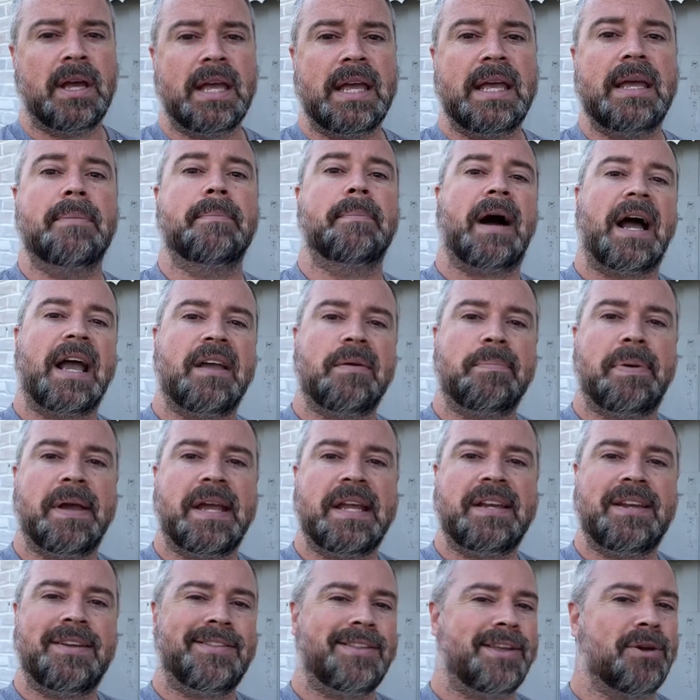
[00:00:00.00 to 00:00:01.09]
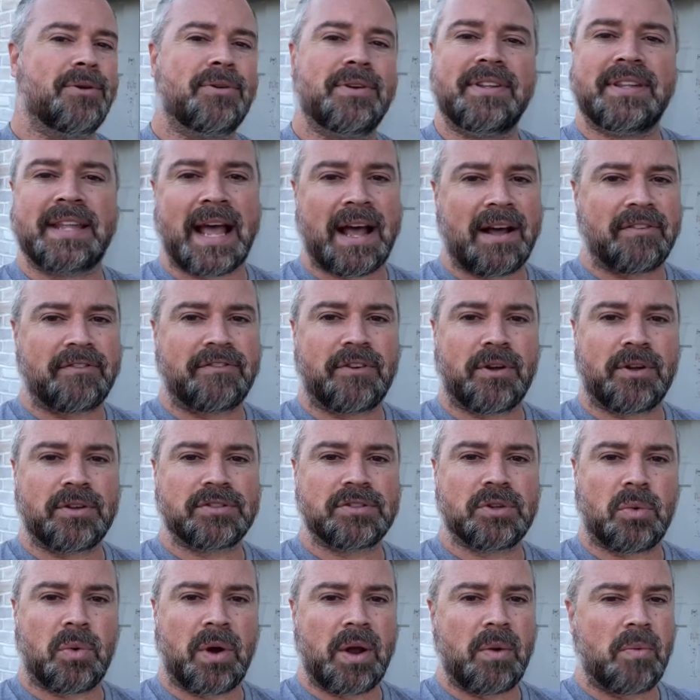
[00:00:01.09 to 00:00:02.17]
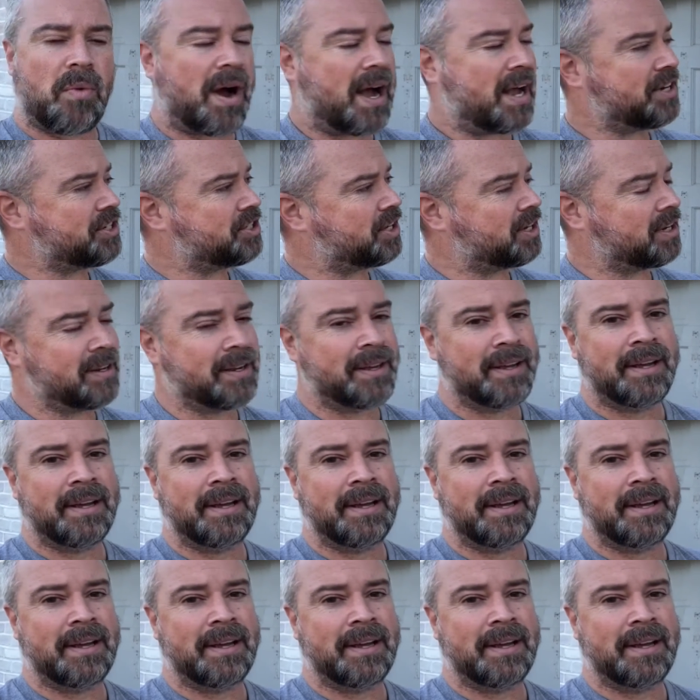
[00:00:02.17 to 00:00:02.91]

In my opinion, the only downfalls to whitewashing,